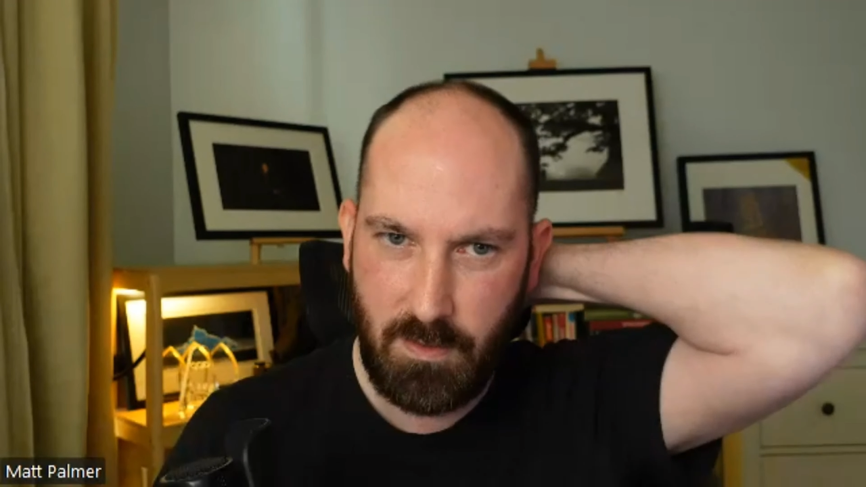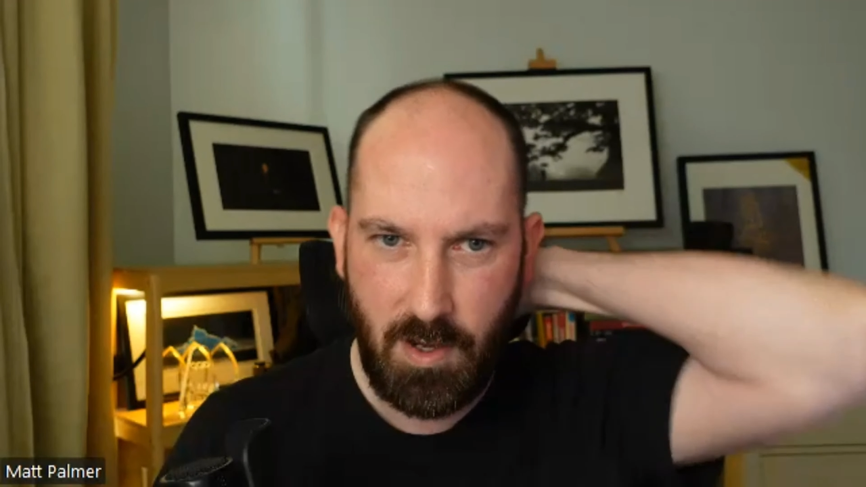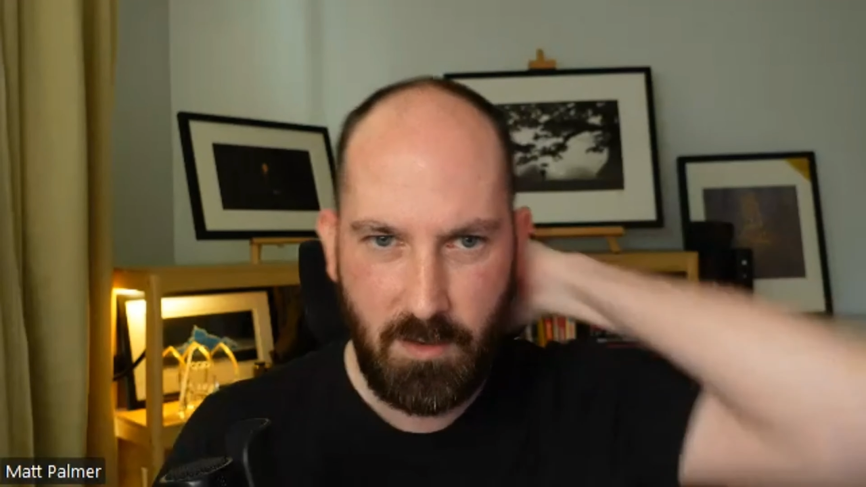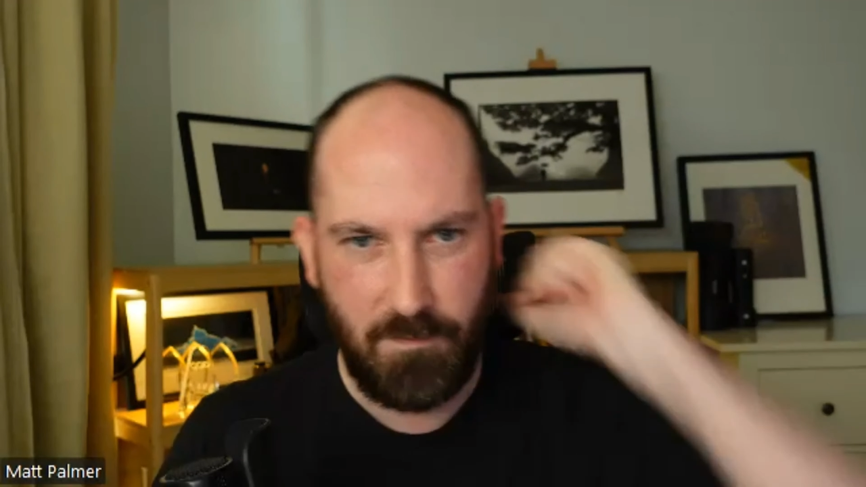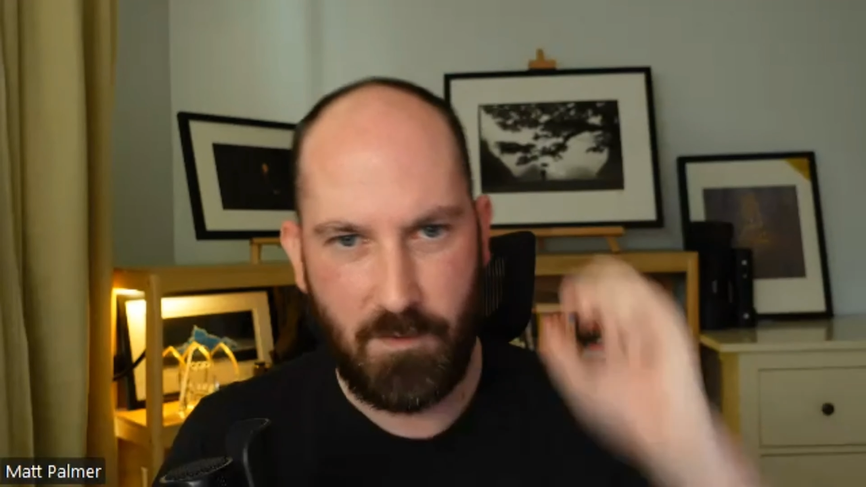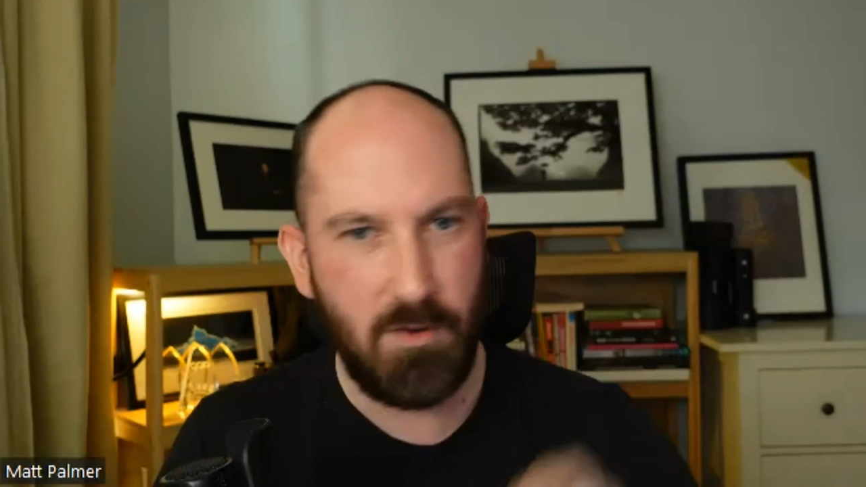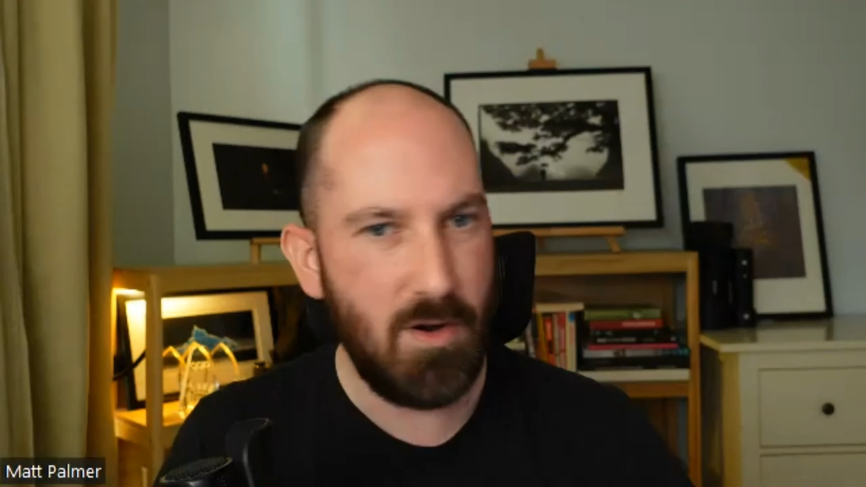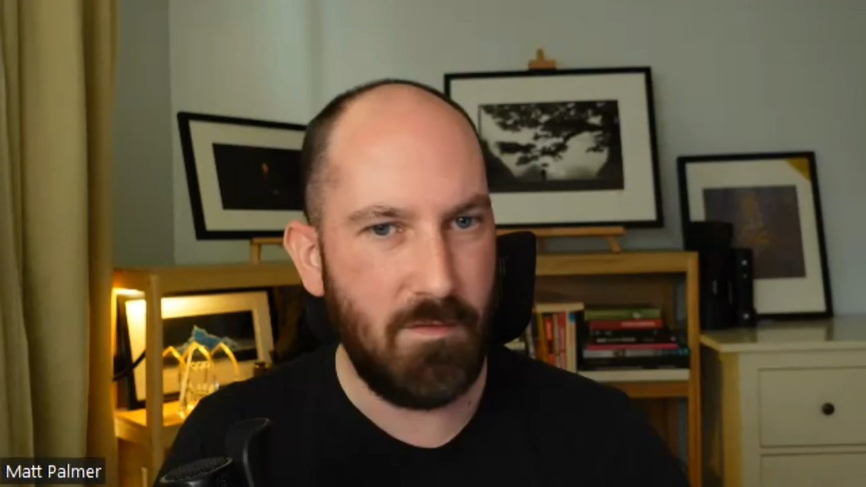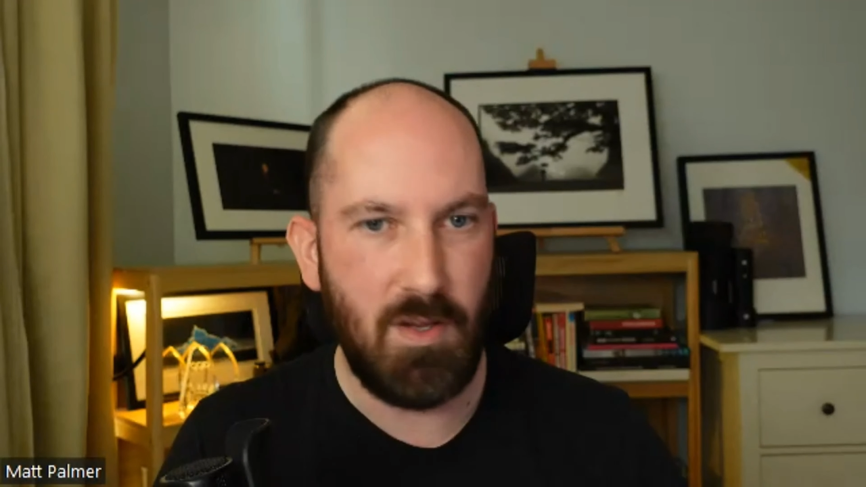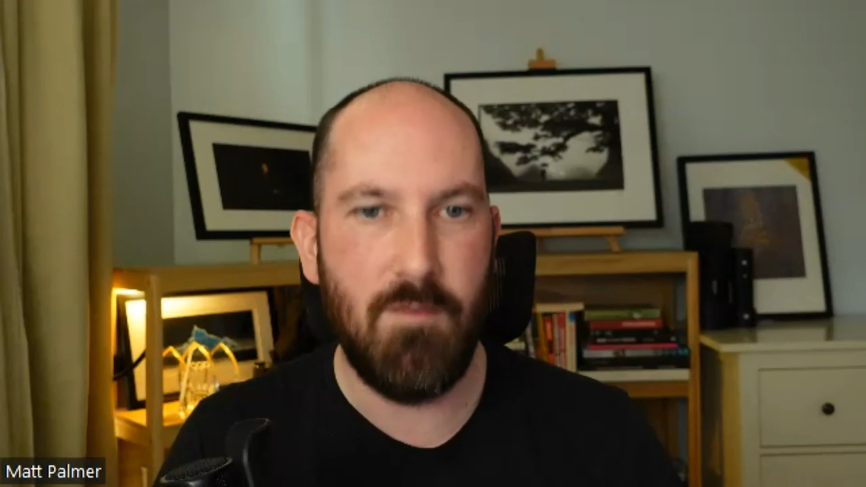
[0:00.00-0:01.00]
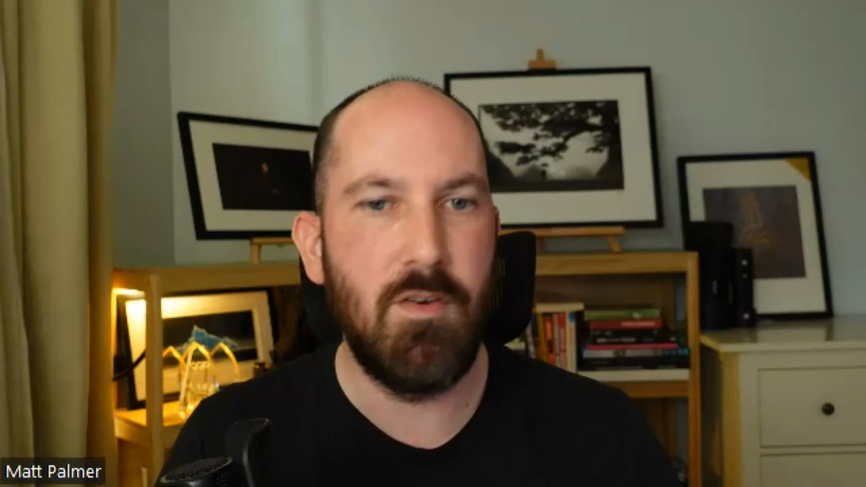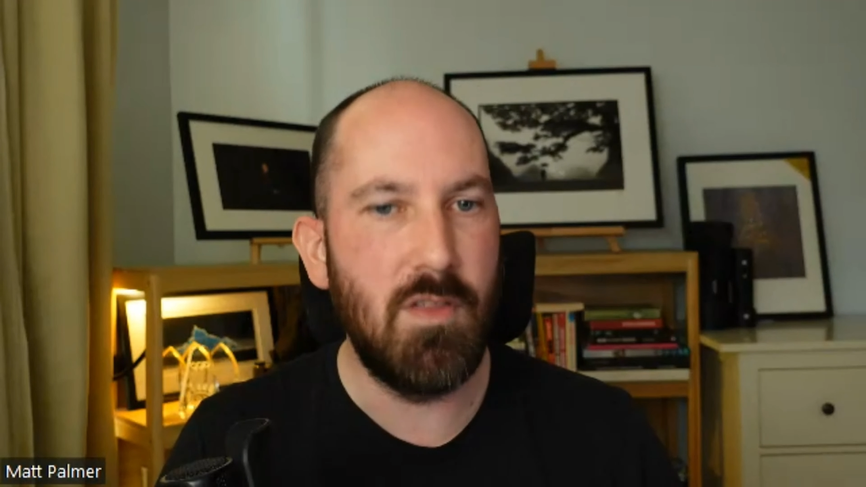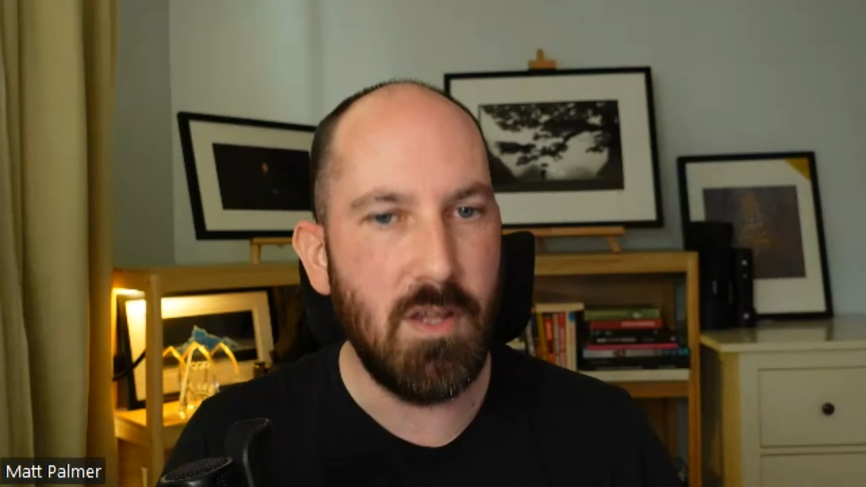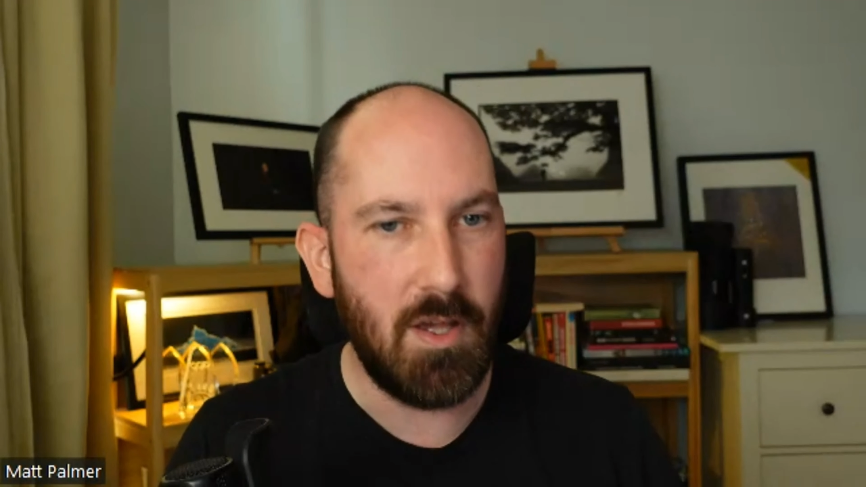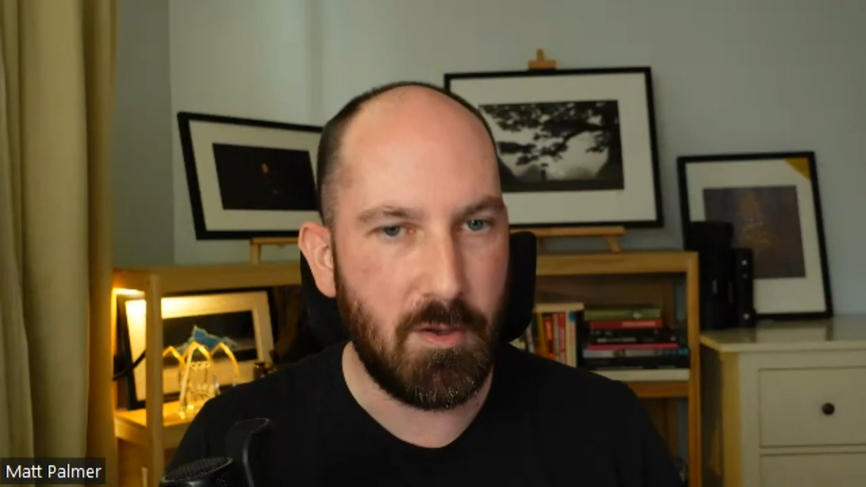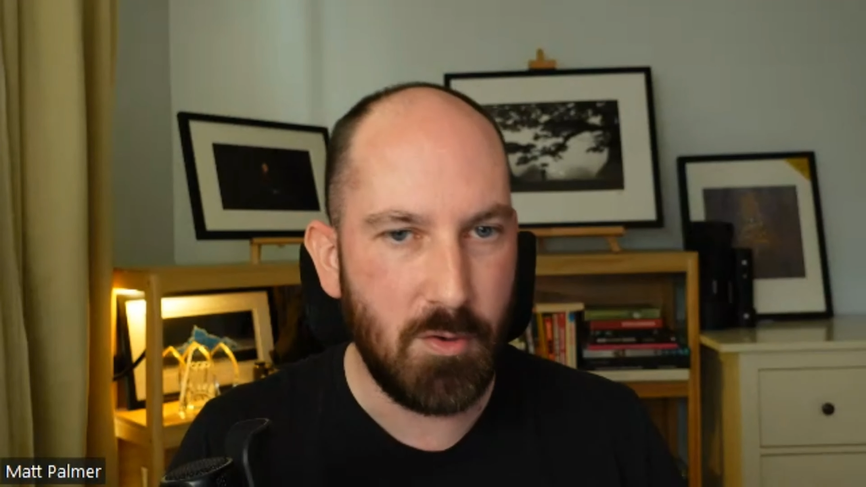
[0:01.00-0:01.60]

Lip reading: photographed everything I could